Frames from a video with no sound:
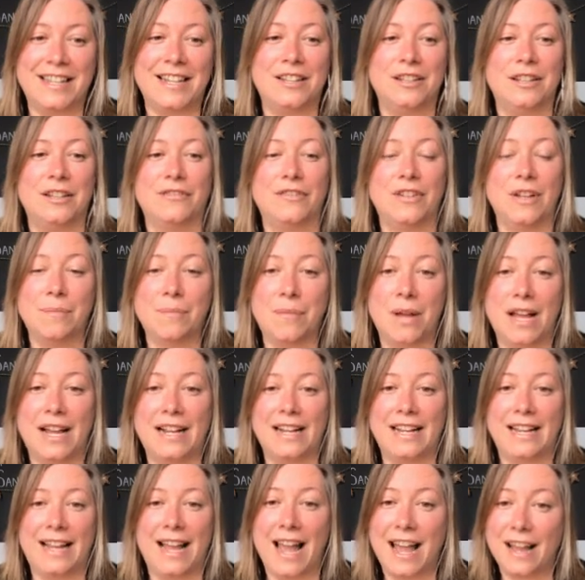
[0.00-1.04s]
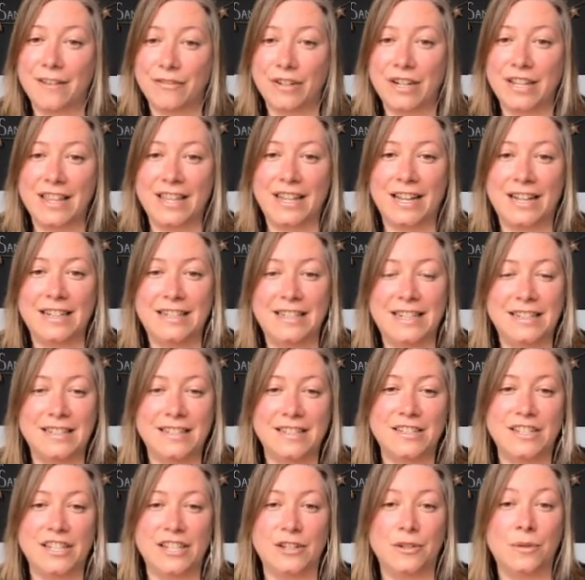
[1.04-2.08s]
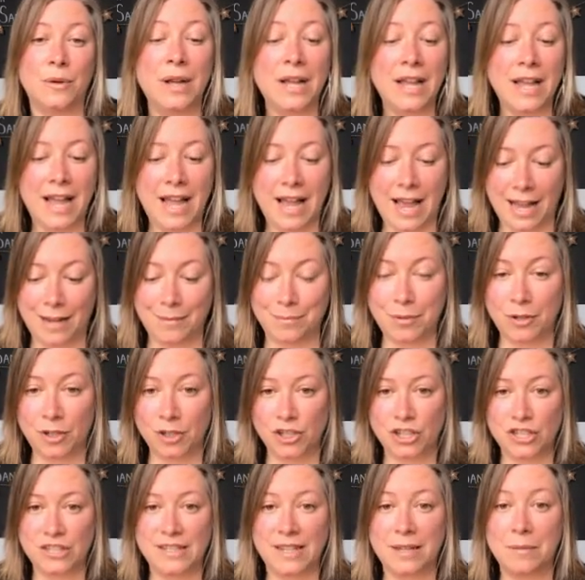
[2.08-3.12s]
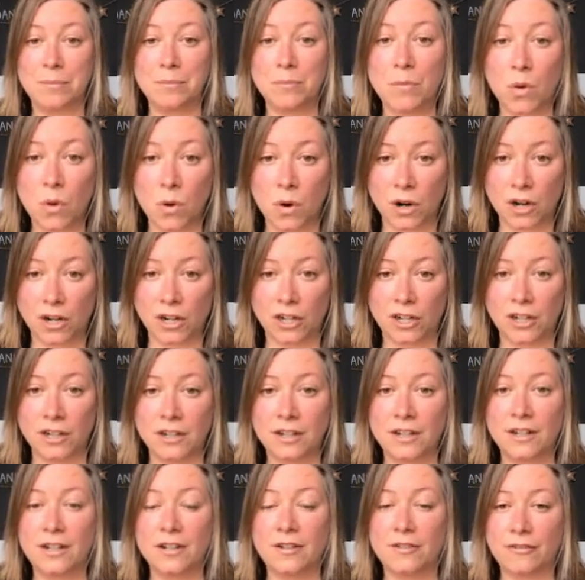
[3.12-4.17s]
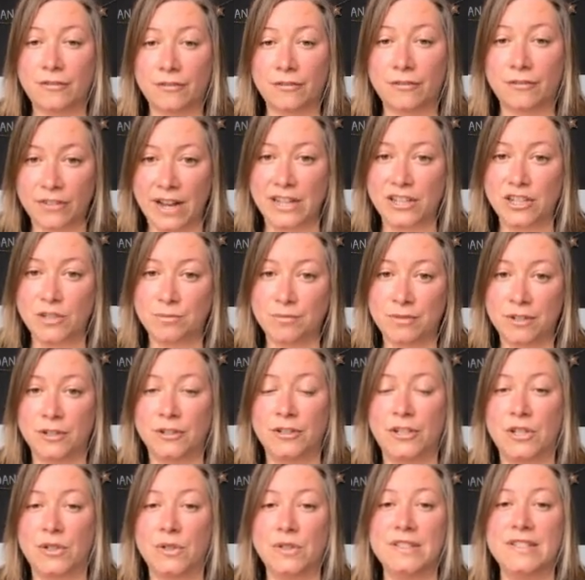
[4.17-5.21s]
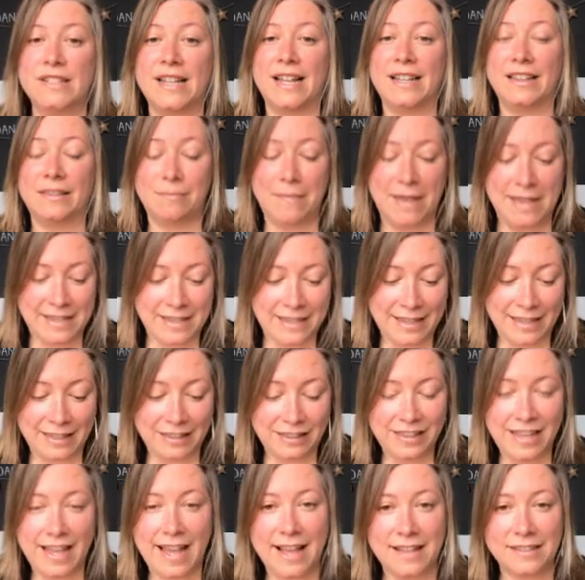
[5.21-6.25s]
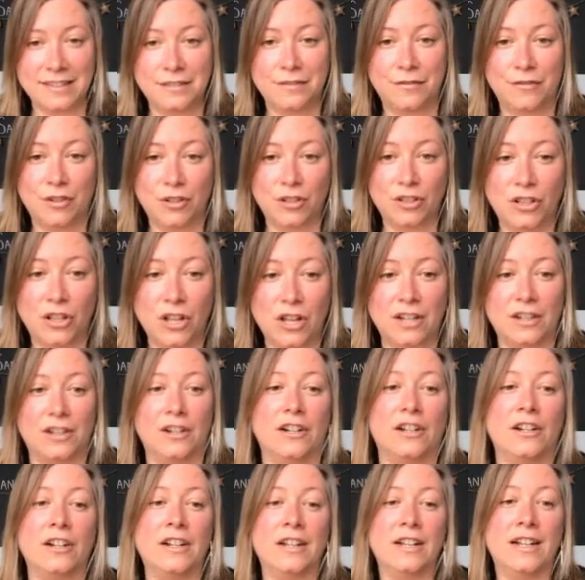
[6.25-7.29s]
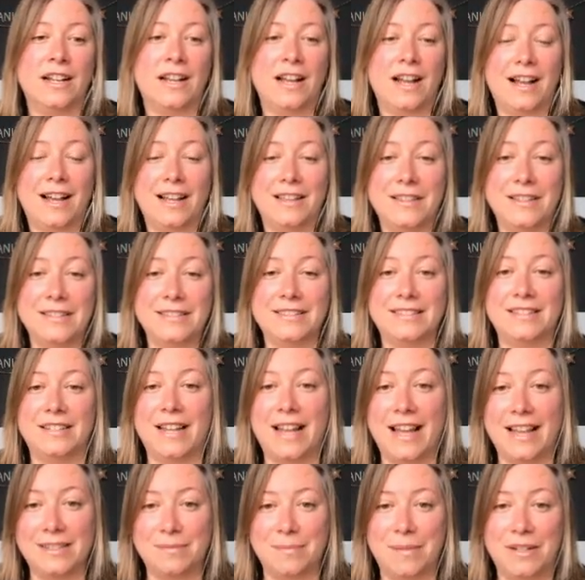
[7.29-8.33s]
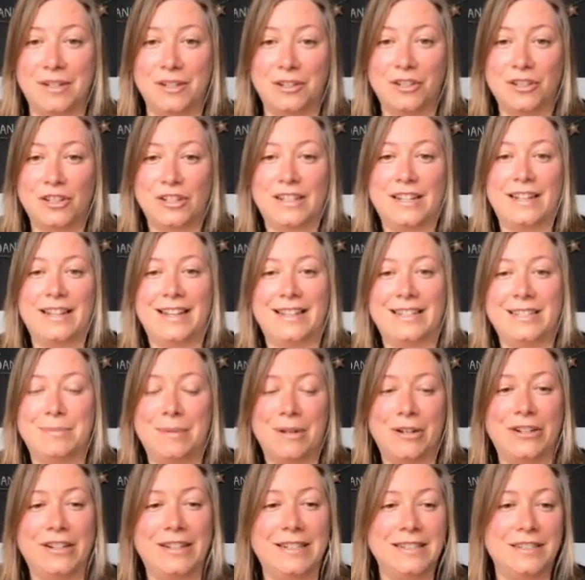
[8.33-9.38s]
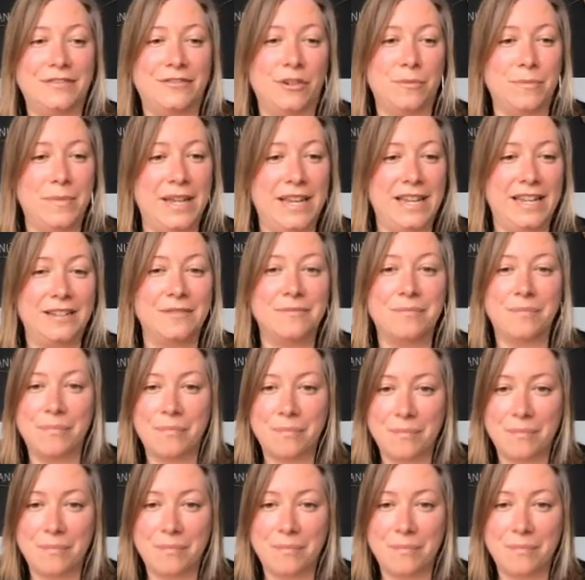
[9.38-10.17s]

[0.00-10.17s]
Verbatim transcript: skill of combining everything I need to do and purchasing more fresh produce and making it last for longer. This has been a good experience for me